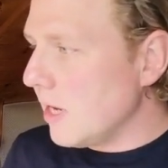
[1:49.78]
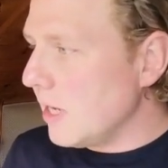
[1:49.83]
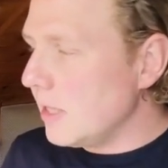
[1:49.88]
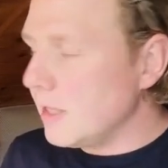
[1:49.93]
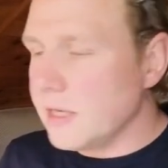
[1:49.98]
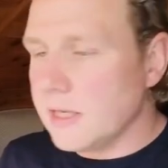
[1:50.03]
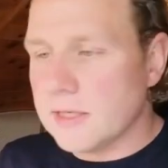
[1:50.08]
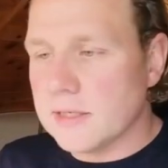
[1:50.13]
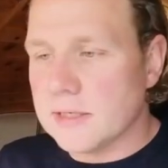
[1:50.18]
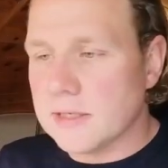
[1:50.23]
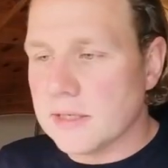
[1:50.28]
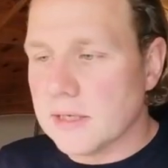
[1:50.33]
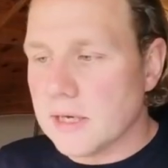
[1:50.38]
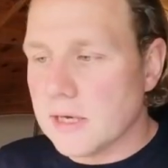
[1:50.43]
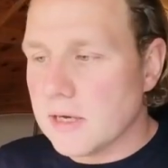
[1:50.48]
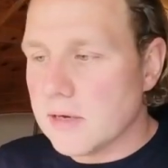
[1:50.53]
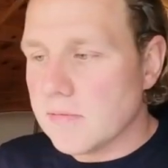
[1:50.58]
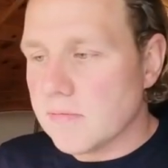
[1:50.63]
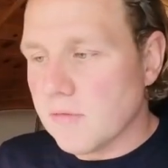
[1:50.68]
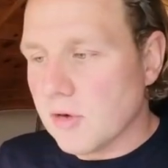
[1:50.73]
it is
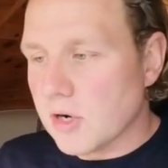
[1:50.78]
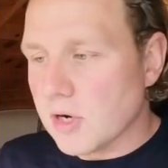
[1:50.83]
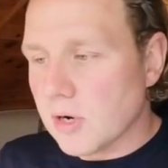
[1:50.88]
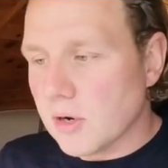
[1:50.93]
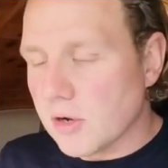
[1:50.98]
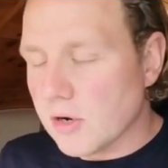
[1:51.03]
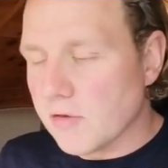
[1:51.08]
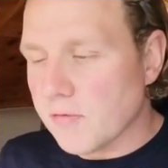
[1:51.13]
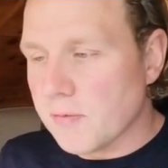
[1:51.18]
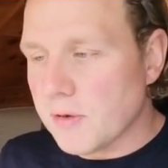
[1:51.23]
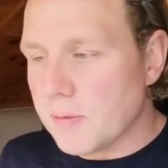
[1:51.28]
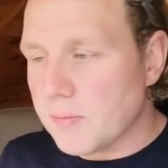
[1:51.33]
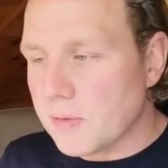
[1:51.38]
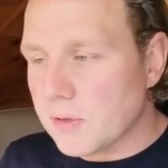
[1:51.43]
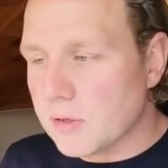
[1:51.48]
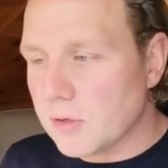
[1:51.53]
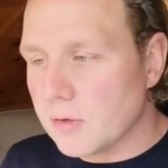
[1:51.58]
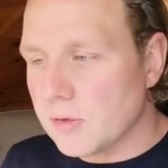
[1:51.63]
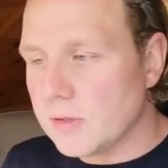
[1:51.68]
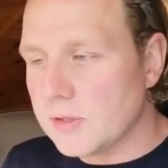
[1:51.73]
what a lot of
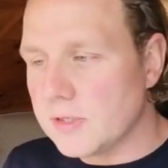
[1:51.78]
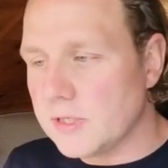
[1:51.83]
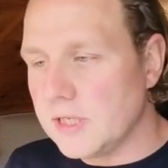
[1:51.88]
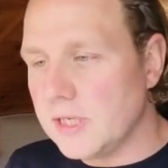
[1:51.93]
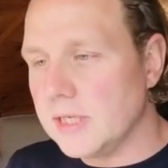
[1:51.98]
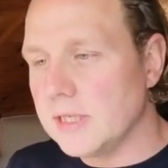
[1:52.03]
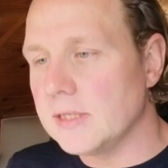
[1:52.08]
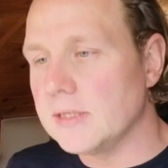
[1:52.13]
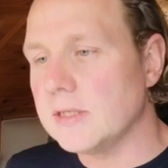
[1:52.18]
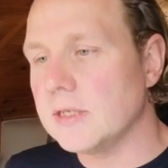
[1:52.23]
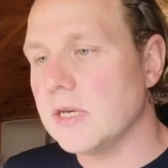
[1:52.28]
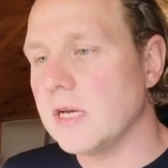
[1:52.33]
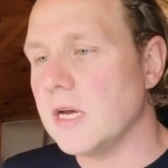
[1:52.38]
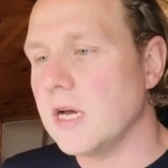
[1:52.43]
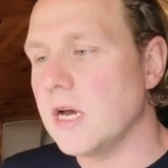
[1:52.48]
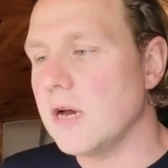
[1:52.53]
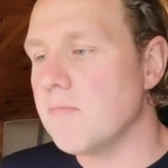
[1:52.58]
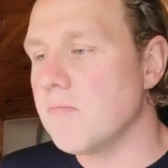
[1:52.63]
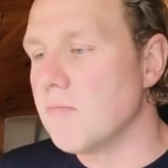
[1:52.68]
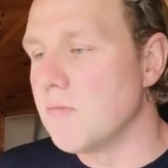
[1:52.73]
people don't see. It's
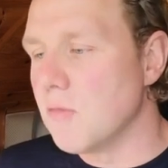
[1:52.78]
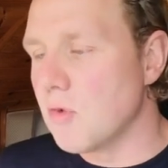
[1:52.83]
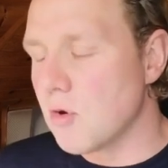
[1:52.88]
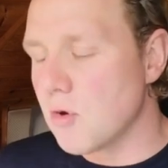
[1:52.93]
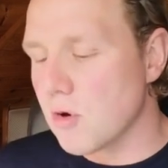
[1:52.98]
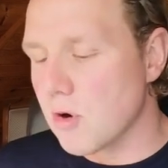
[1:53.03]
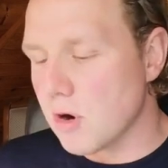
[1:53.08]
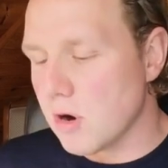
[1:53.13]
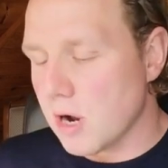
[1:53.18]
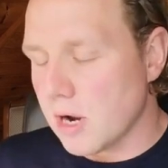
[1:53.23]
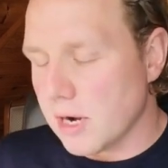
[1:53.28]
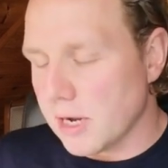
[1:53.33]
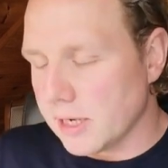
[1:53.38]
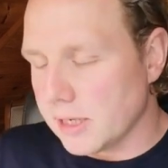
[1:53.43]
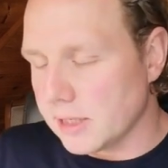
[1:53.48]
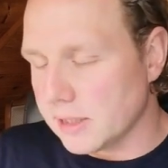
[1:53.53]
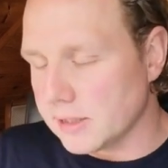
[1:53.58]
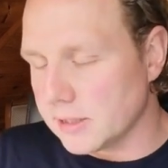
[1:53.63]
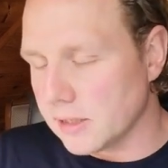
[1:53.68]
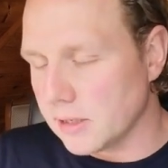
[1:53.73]
more
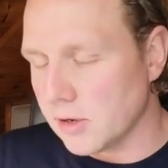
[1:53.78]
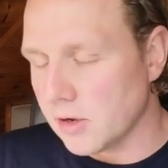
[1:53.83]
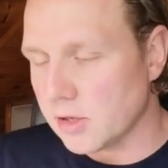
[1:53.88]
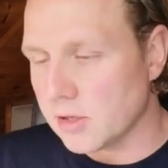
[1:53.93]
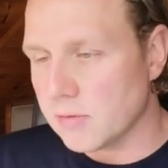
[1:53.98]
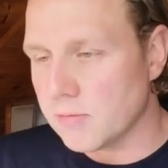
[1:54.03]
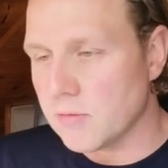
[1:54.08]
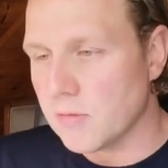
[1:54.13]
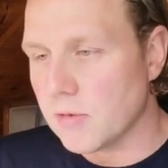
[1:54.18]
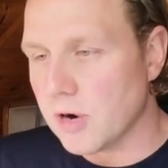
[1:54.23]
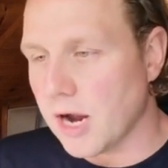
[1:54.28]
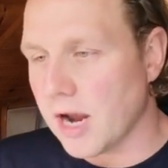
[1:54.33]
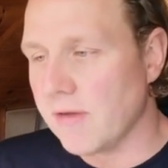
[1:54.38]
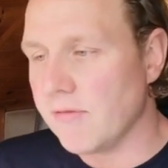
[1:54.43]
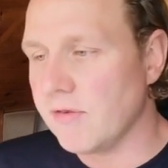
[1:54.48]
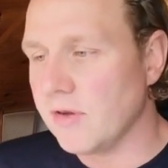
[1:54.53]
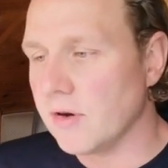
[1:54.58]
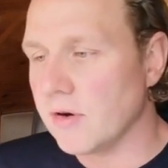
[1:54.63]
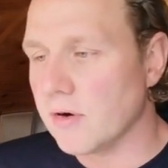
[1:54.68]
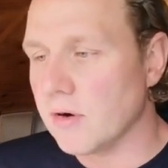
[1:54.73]
like it's a lot
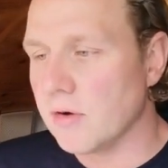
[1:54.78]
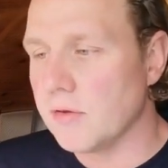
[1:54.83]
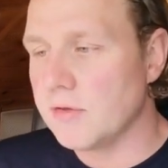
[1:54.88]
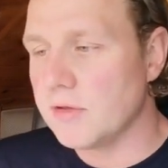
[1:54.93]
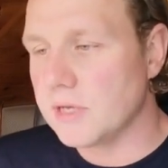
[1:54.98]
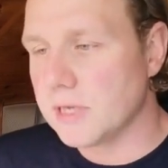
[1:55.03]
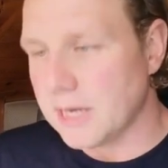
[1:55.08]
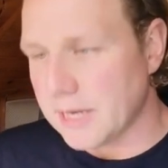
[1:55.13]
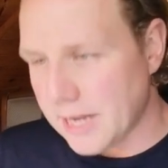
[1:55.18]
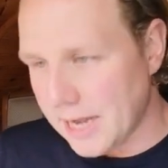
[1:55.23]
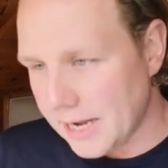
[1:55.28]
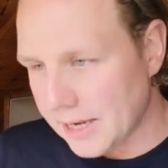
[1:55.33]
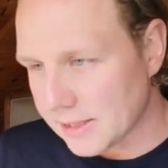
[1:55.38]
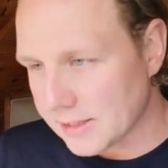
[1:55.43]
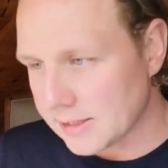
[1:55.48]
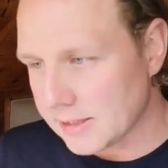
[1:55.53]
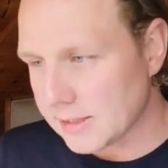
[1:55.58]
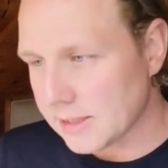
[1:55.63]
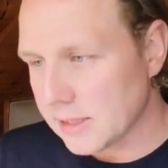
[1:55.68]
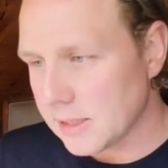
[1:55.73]
heavier on the
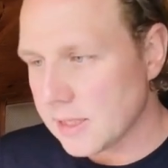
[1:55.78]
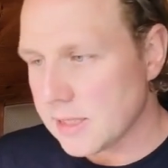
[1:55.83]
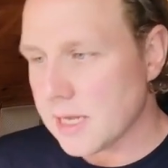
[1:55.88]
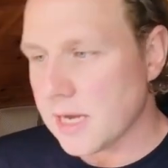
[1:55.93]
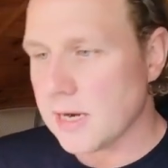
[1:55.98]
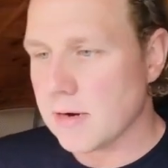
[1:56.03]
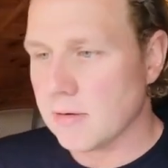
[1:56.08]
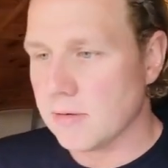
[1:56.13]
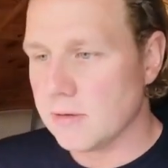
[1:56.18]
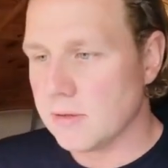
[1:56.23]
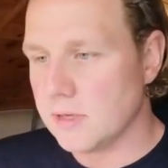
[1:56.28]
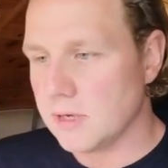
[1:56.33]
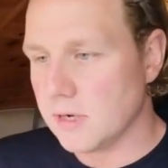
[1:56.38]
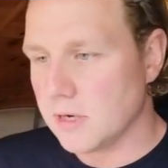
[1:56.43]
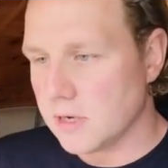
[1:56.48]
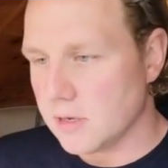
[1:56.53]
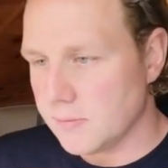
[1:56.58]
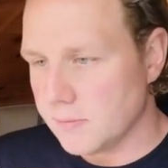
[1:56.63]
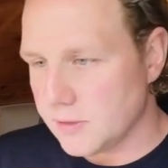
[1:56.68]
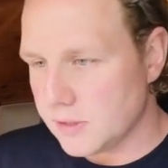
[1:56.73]
legs than on the
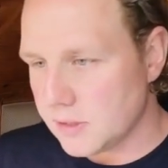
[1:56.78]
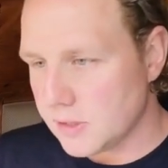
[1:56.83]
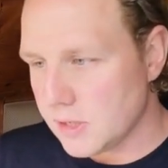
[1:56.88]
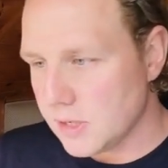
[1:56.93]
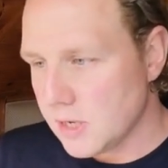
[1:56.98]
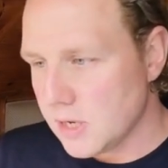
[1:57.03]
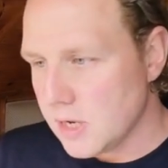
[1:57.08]
yeah. arms.